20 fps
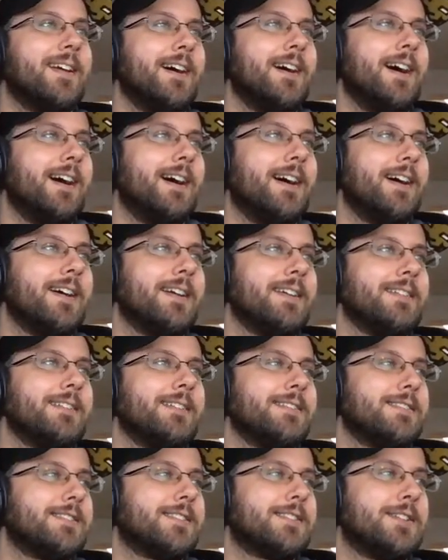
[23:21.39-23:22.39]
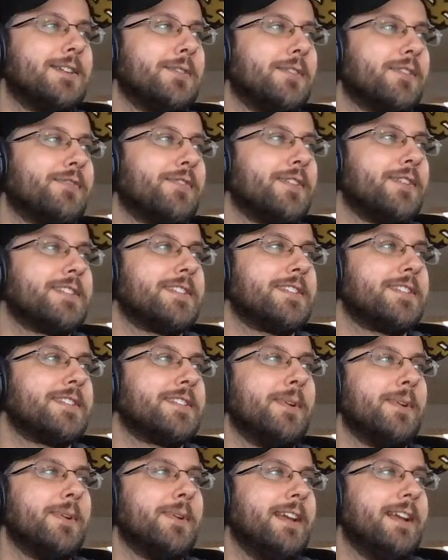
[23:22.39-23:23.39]
that. So the first thing I'm
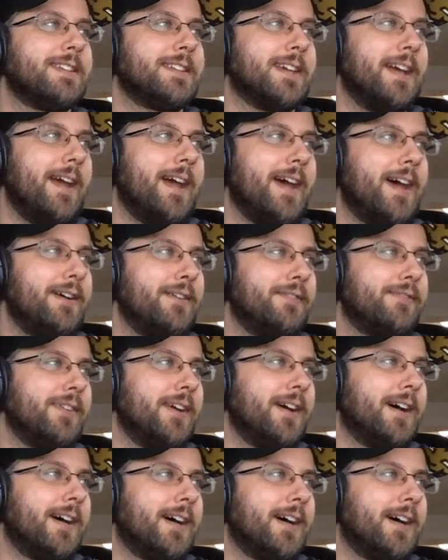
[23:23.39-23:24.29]
going to need is I have